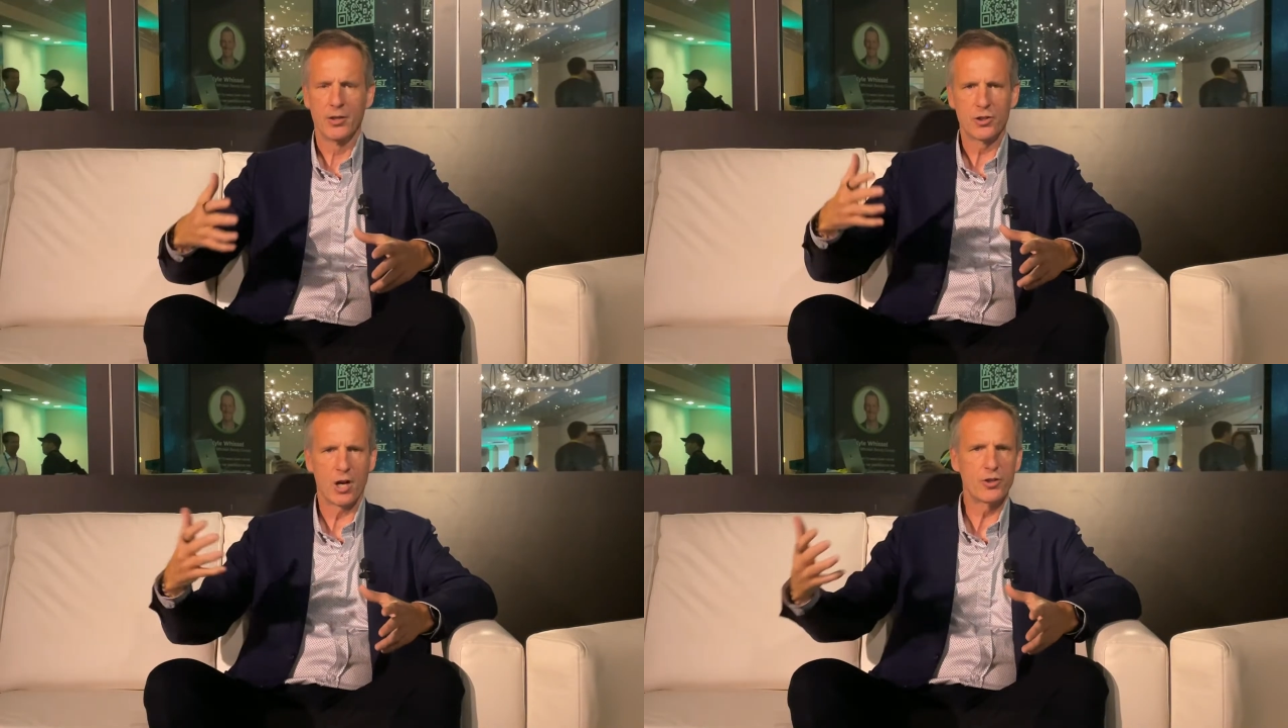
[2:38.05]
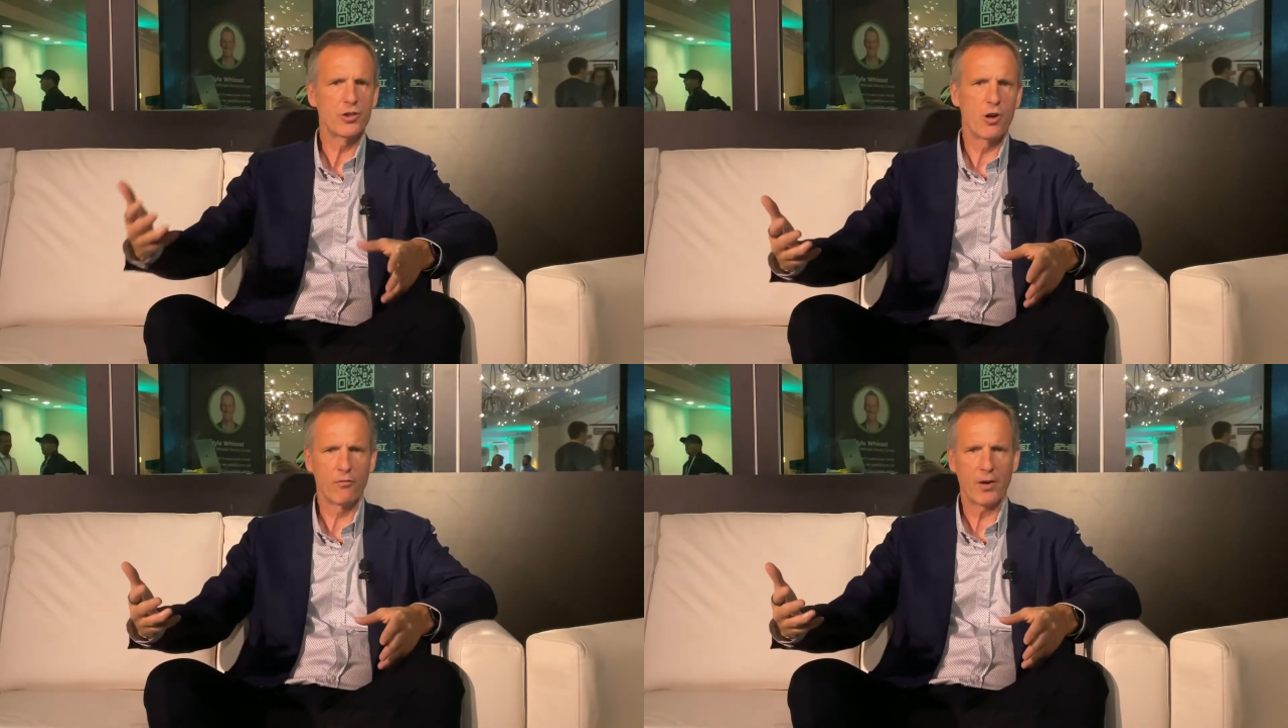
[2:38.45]

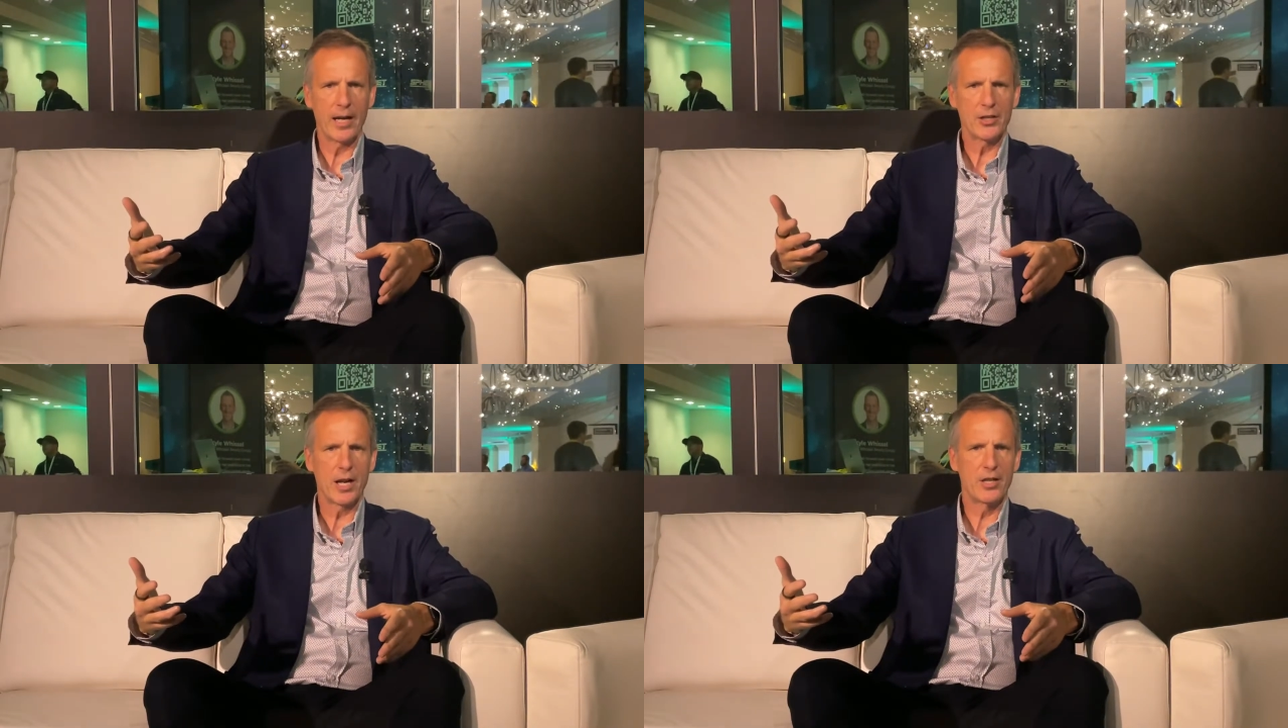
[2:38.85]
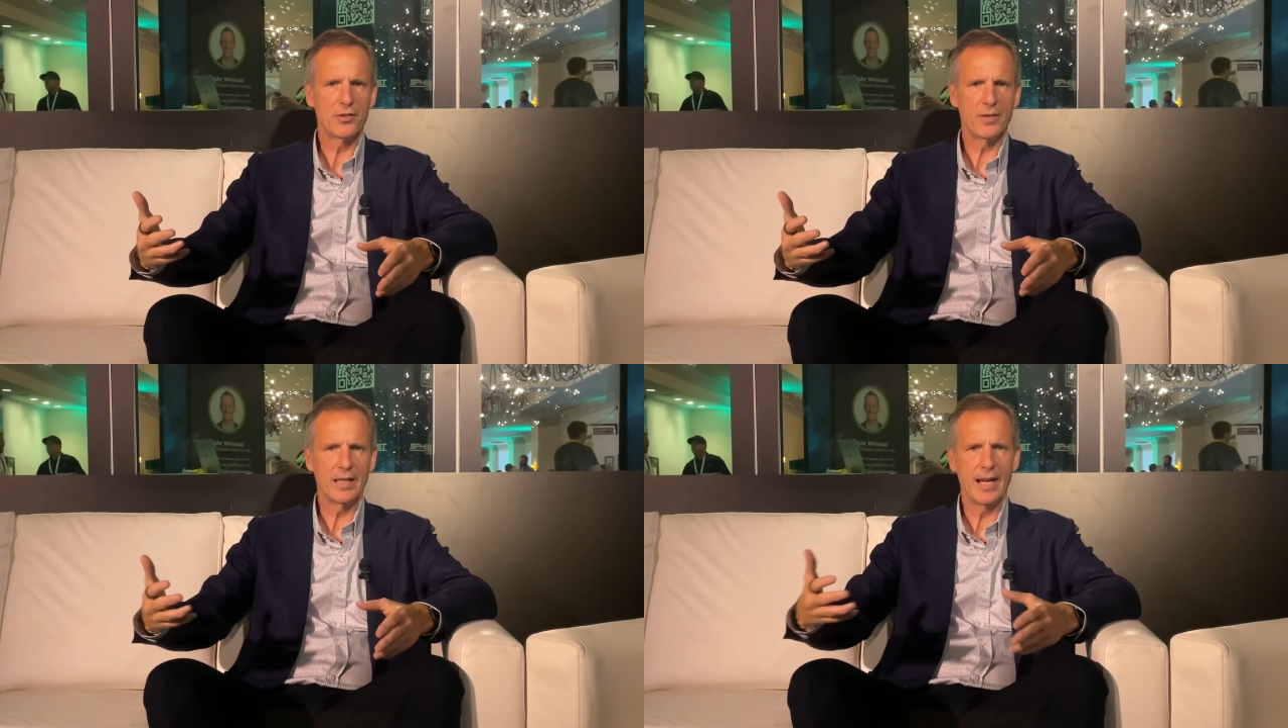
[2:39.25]
charges no
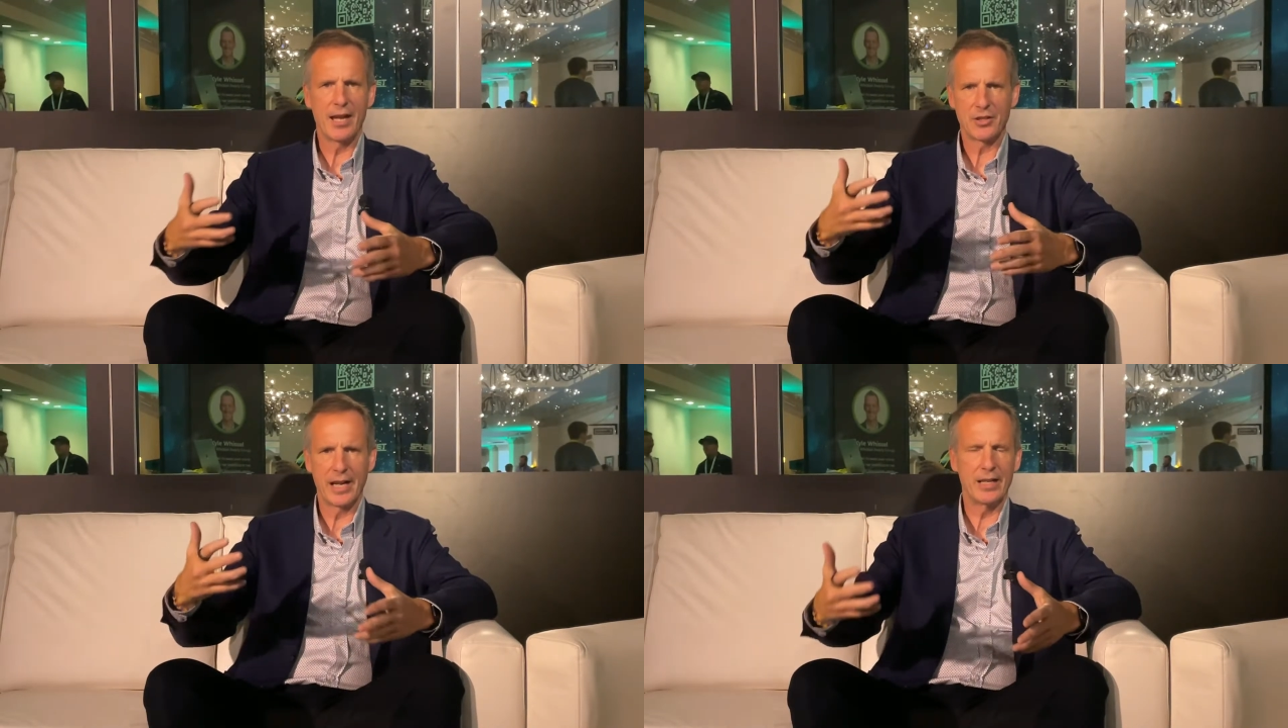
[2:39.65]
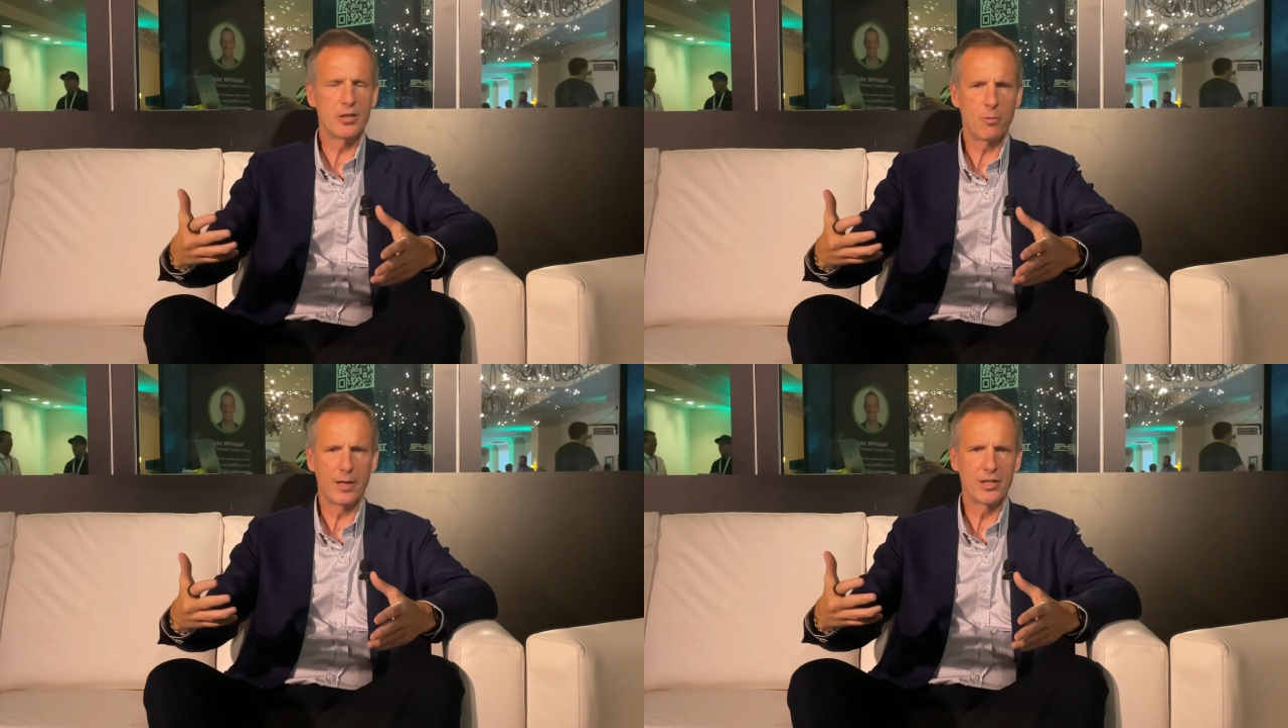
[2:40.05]
franchise fee, has an
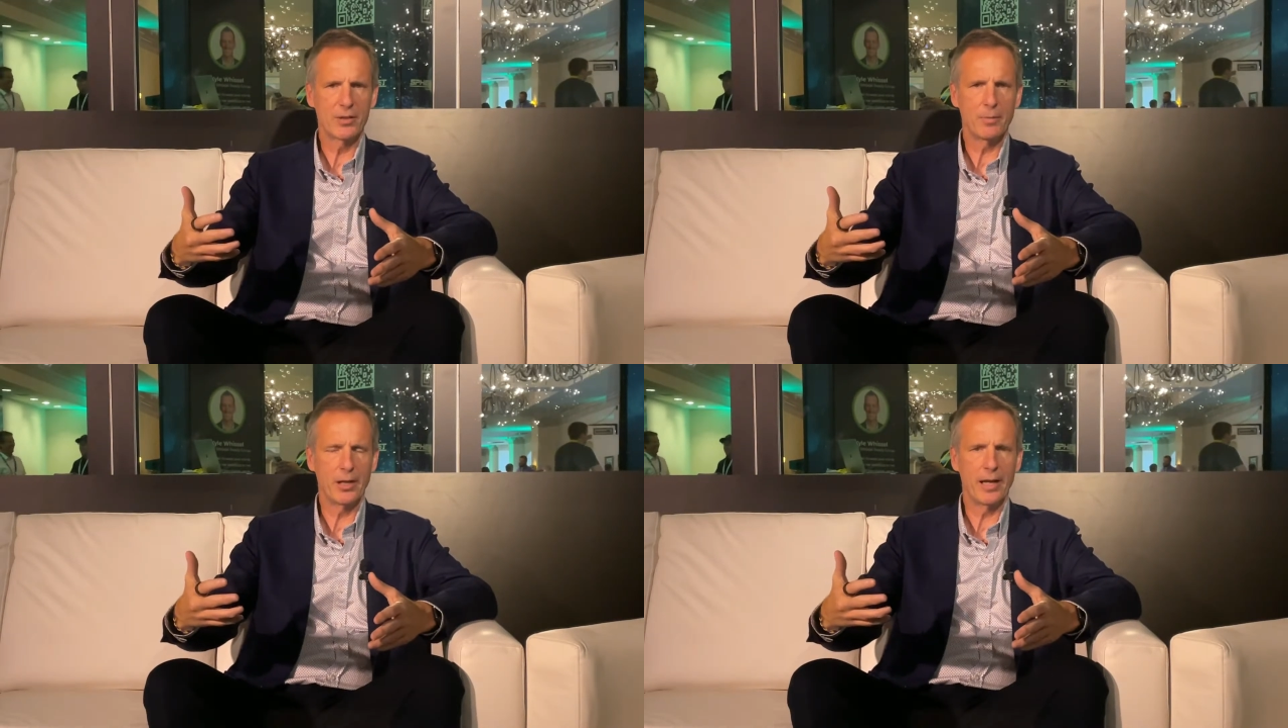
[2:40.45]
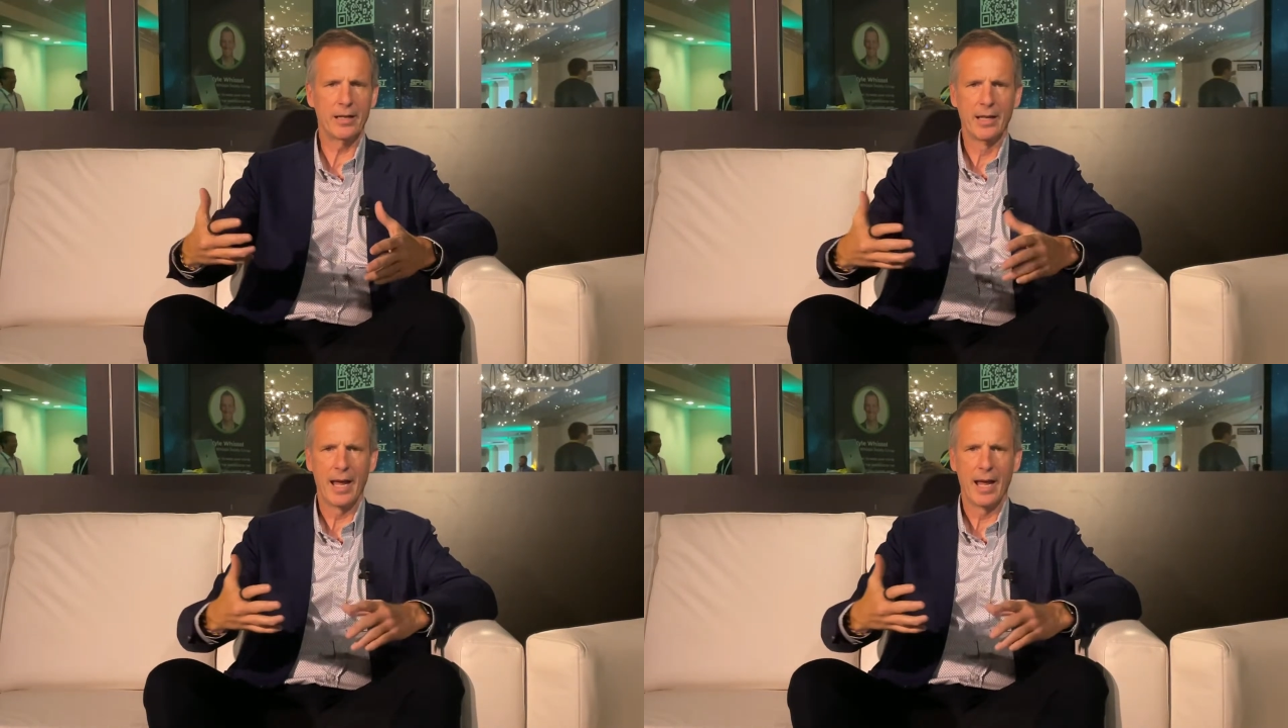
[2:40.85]
80-20 split,